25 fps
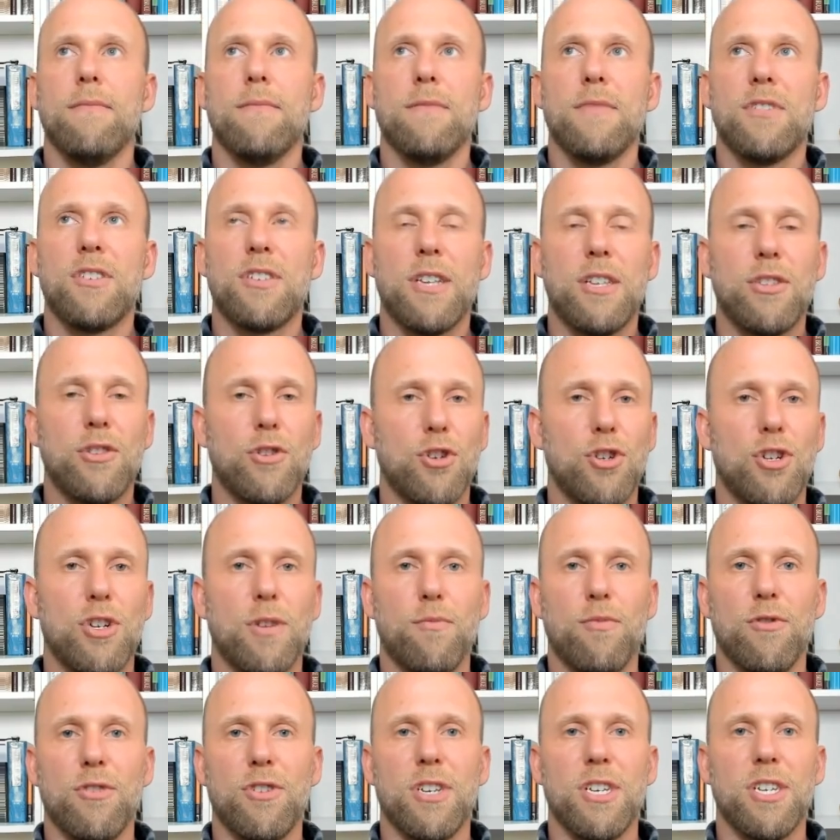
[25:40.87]

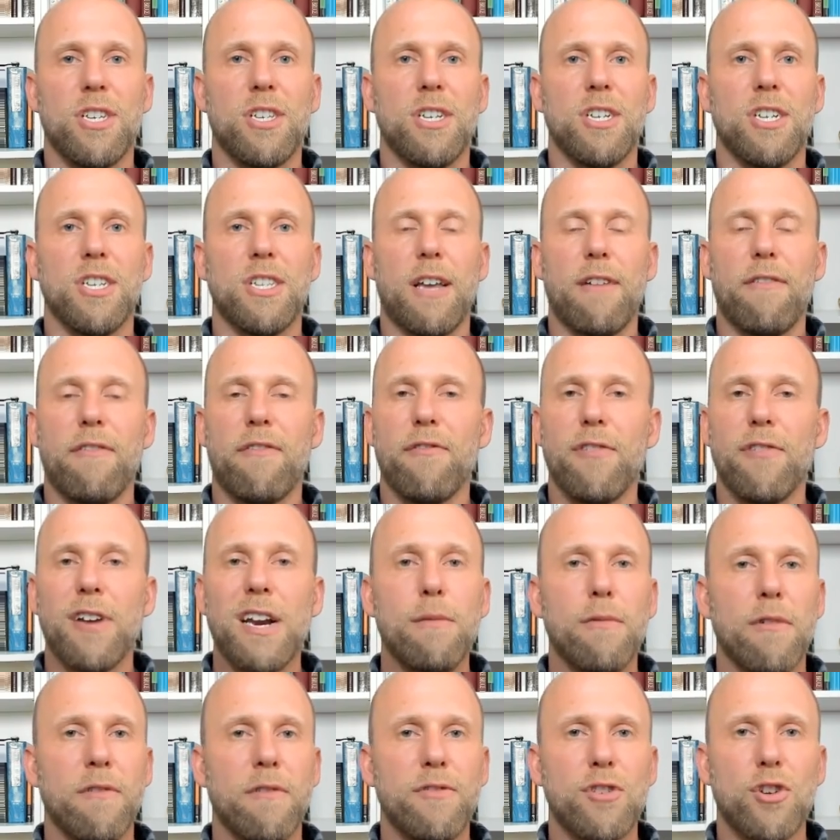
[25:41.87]
censorship resistance, that freedom of